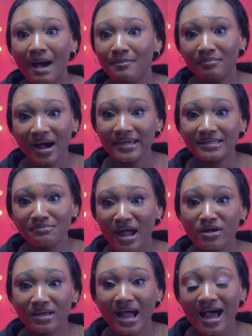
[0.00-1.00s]
my
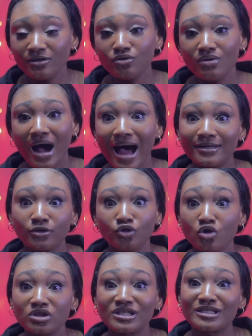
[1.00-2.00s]
candle had
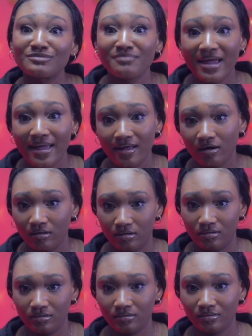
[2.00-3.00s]
no smell.